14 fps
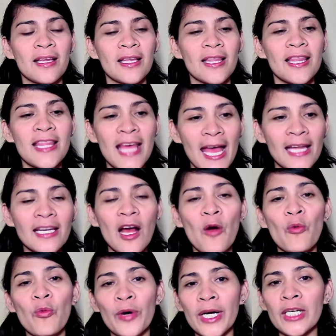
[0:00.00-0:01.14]
Then a
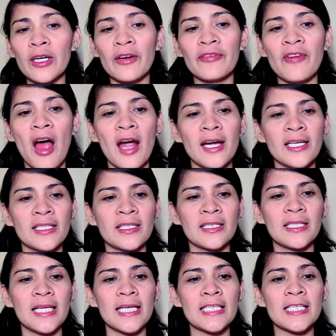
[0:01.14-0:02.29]
work of art
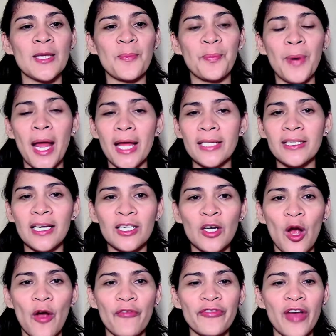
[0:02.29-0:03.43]
is the product
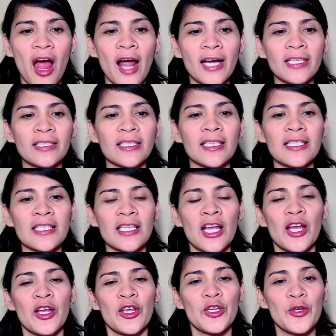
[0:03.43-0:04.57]
of the artist's
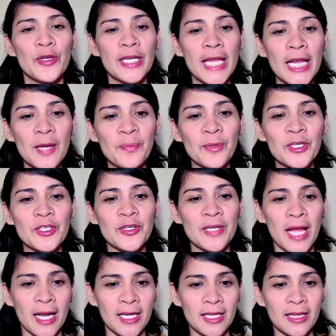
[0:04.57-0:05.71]
unique
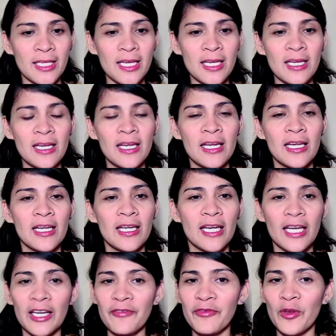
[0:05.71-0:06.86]
personality,
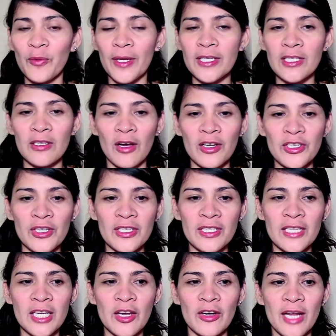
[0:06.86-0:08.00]
influenced consciously or